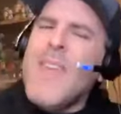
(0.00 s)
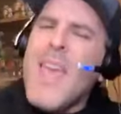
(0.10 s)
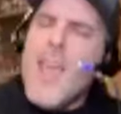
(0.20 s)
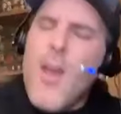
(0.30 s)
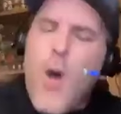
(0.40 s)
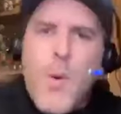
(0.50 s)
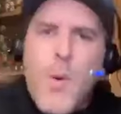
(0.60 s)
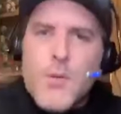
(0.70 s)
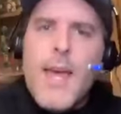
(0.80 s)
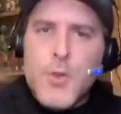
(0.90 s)
they always do
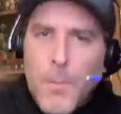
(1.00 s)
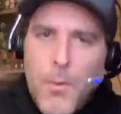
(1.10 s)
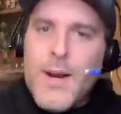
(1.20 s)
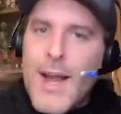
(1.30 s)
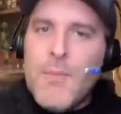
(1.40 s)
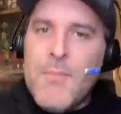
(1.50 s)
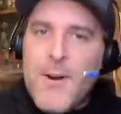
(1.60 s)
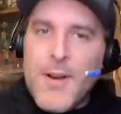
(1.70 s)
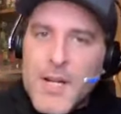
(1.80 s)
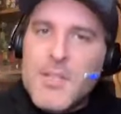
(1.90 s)
that to a point. I want to be
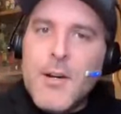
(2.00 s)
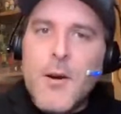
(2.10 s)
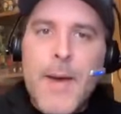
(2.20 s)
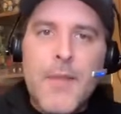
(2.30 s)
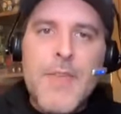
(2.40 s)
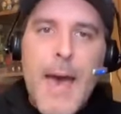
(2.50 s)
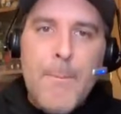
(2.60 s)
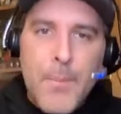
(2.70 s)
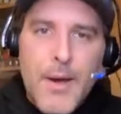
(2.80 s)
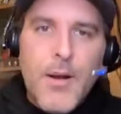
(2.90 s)
very clear about that.
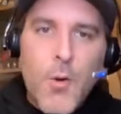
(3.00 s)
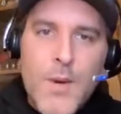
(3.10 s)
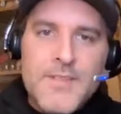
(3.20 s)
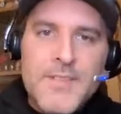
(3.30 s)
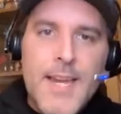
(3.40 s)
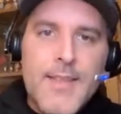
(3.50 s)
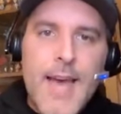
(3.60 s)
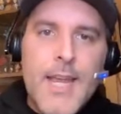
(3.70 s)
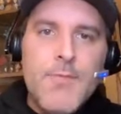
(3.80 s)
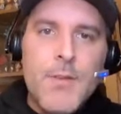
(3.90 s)
But are we seeing
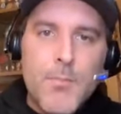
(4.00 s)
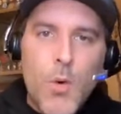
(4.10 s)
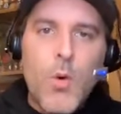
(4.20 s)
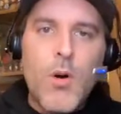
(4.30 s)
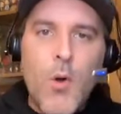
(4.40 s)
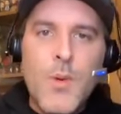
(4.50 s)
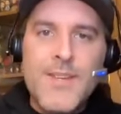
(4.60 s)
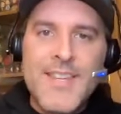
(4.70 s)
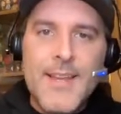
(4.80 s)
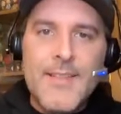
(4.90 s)
that even more? Are we
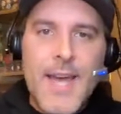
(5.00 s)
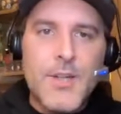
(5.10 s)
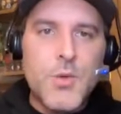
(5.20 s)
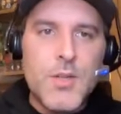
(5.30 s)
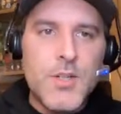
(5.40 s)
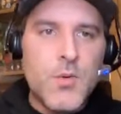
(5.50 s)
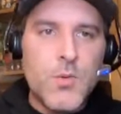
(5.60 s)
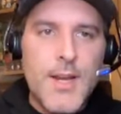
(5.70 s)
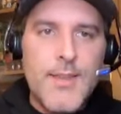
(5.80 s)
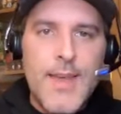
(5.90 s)
seeing that to a
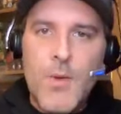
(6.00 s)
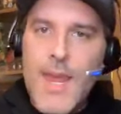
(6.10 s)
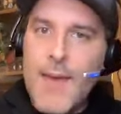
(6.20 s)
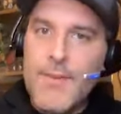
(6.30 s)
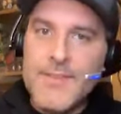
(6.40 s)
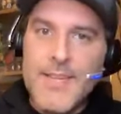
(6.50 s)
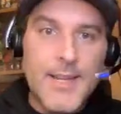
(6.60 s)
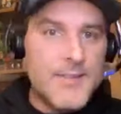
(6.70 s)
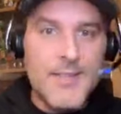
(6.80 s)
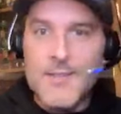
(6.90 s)
degree that we haven't seen
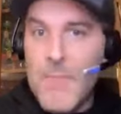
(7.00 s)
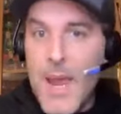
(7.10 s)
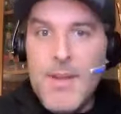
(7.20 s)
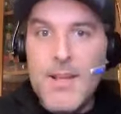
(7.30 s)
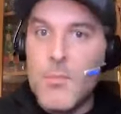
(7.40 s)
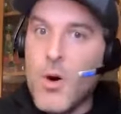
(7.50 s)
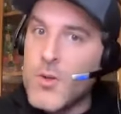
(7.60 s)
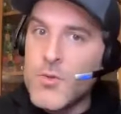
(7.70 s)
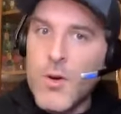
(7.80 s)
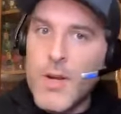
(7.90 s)
it since maybe
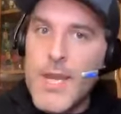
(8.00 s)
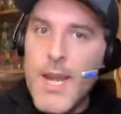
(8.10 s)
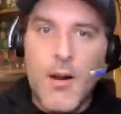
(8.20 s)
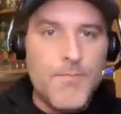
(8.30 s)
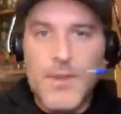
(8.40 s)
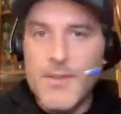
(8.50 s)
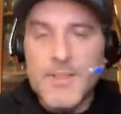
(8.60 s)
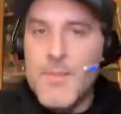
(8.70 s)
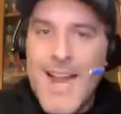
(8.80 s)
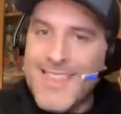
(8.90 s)
Lamar's rookie year?
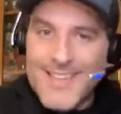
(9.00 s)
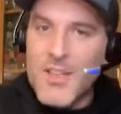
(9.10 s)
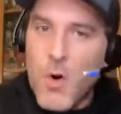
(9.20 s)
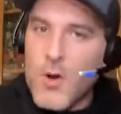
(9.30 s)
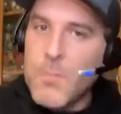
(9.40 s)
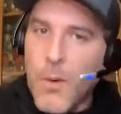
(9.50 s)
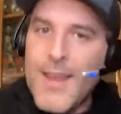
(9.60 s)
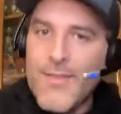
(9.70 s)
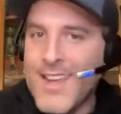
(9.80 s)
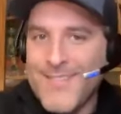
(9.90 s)
Doesn't mean I think Lamar's
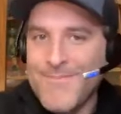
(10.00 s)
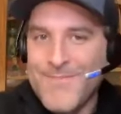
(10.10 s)
playing like